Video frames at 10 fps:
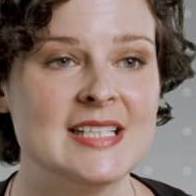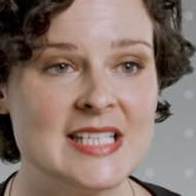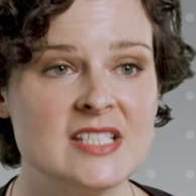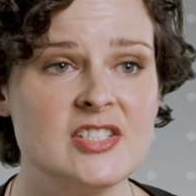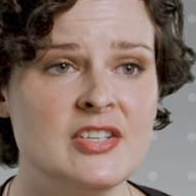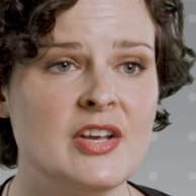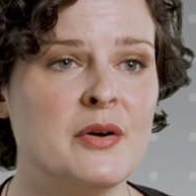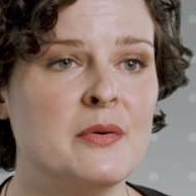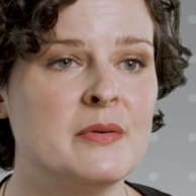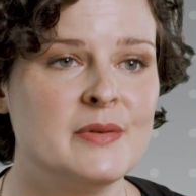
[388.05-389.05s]
Get to
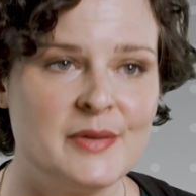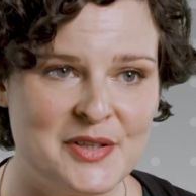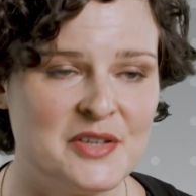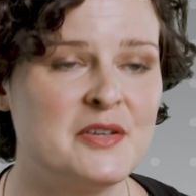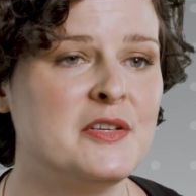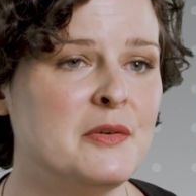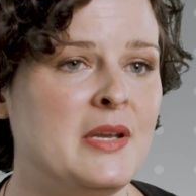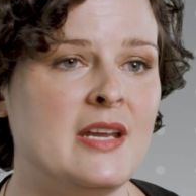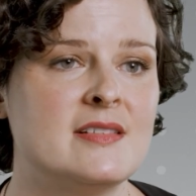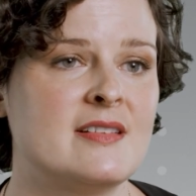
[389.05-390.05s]
know your
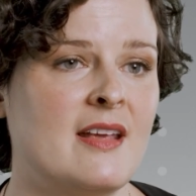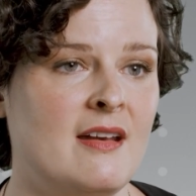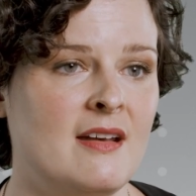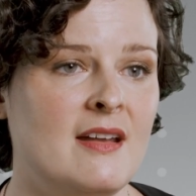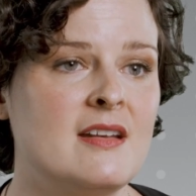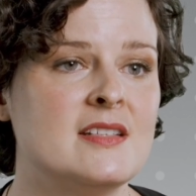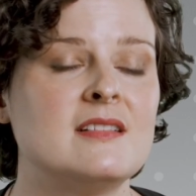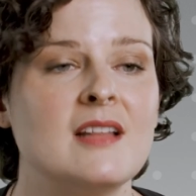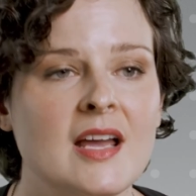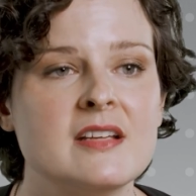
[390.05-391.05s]
unique skin. It is
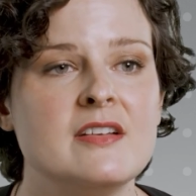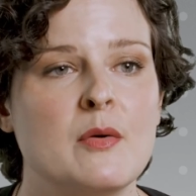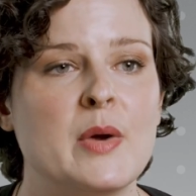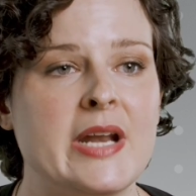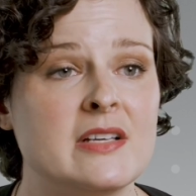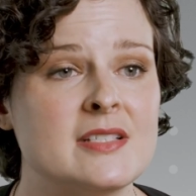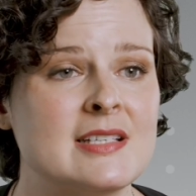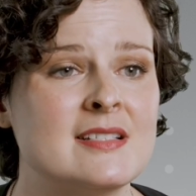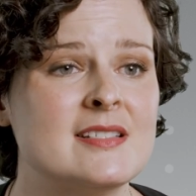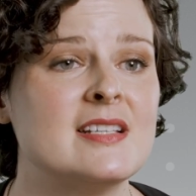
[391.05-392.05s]
like no one
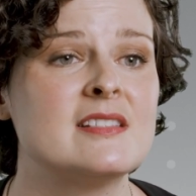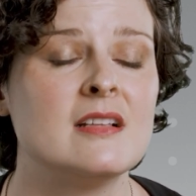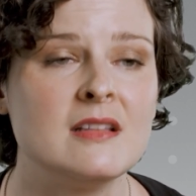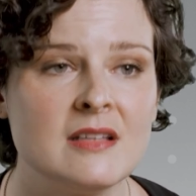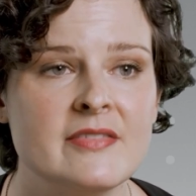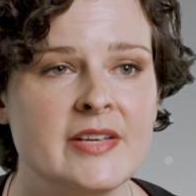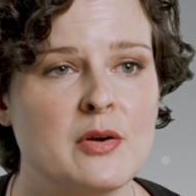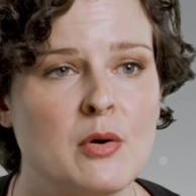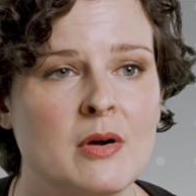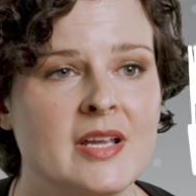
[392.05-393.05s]
else's. It's a
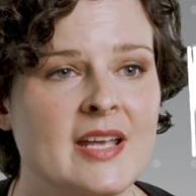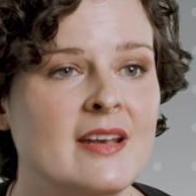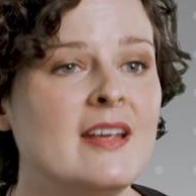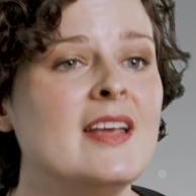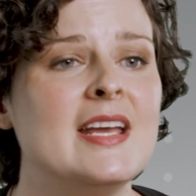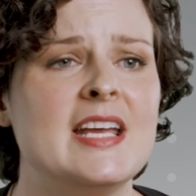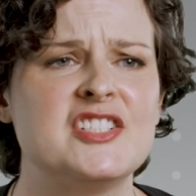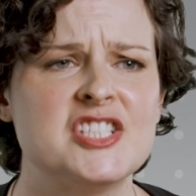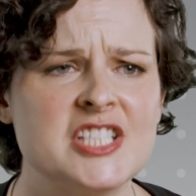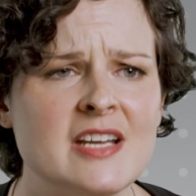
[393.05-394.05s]
living organ.
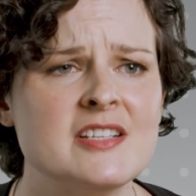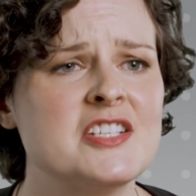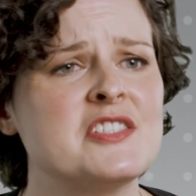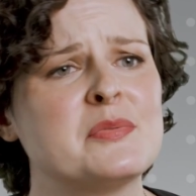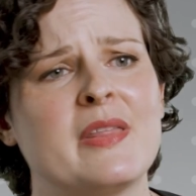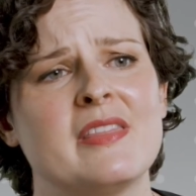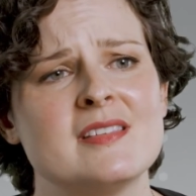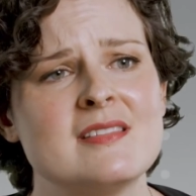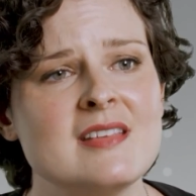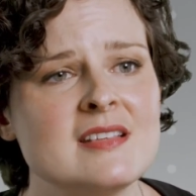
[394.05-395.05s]
It changes with the
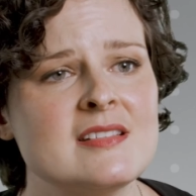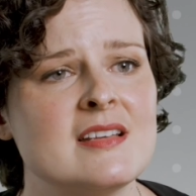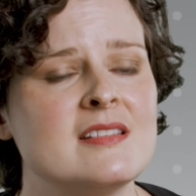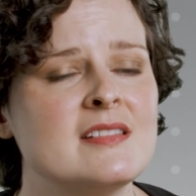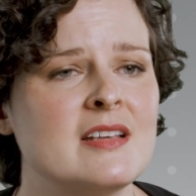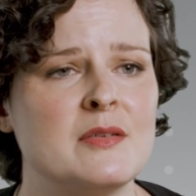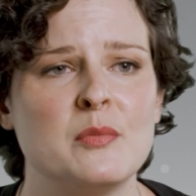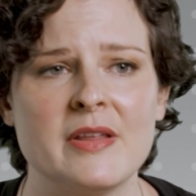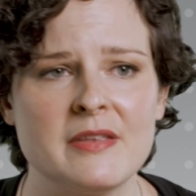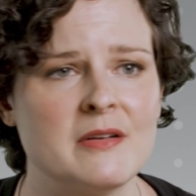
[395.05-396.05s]
seasons
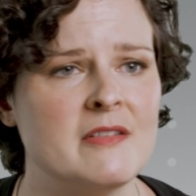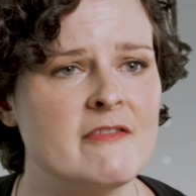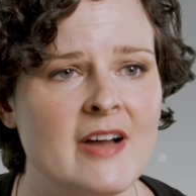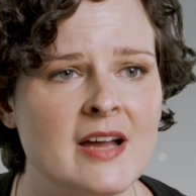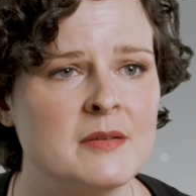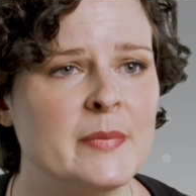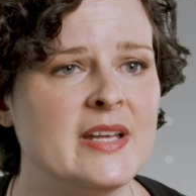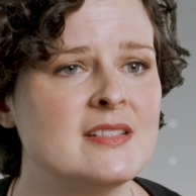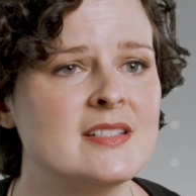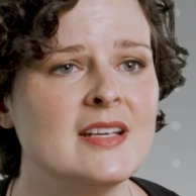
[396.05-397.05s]
and with your environment.